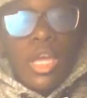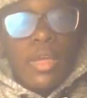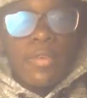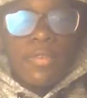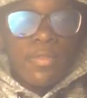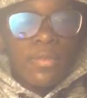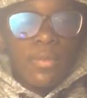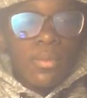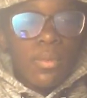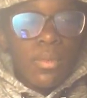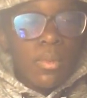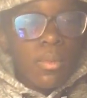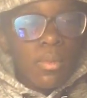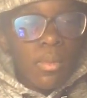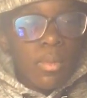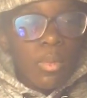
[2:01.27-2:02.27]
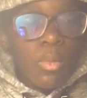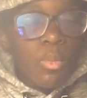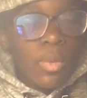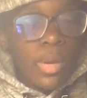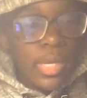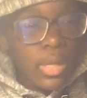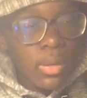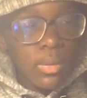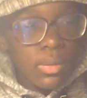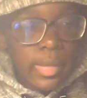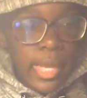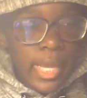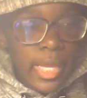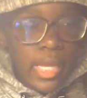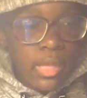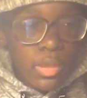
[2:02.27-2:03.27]
If we don't
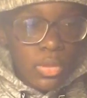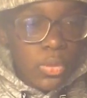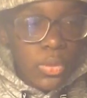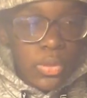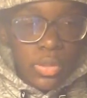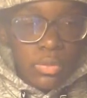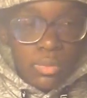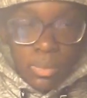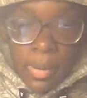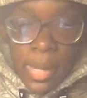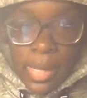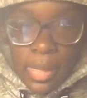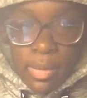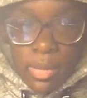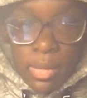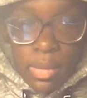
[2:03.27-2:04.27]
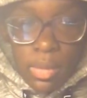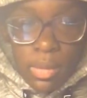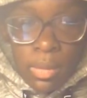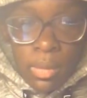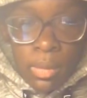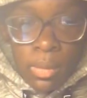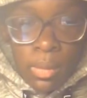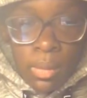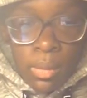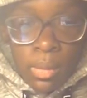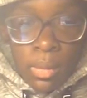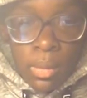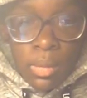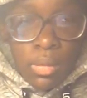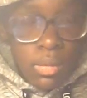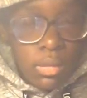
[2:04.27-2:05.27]
like a certain race,
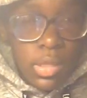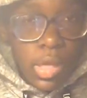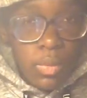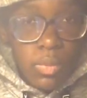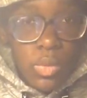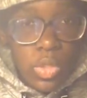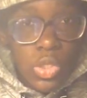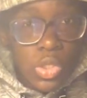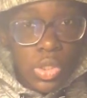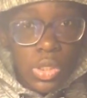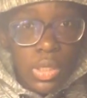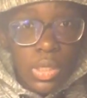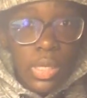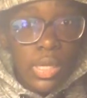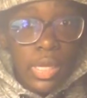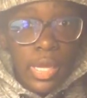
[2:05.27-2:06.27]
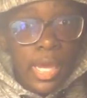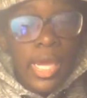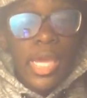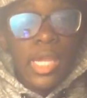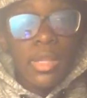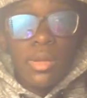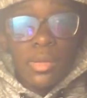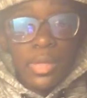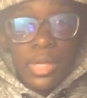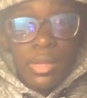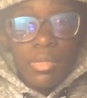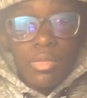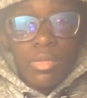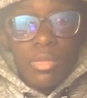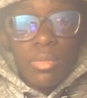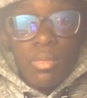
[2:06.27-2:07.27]
then we shouldn't hate on
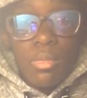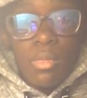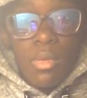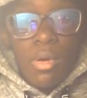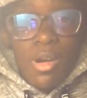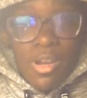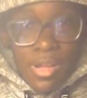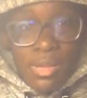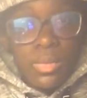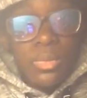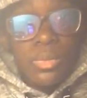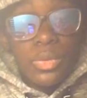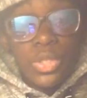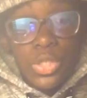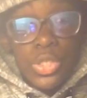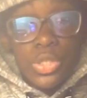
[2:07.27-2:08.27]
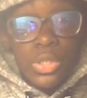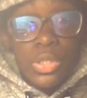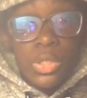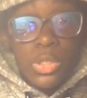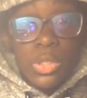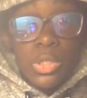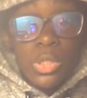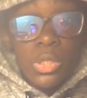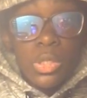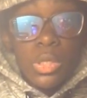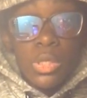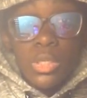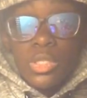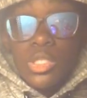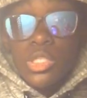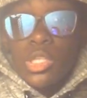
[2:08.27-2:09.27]
it. We shouldn't
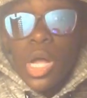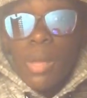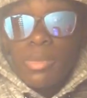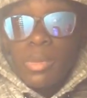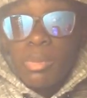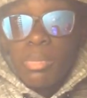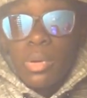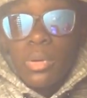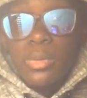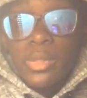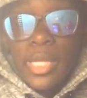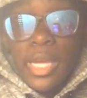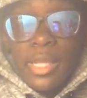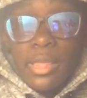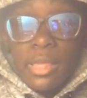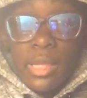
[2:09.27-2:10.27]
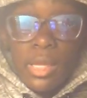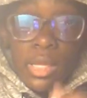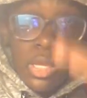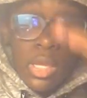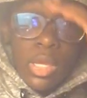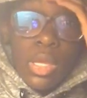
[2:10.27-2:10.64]
stop the protesting.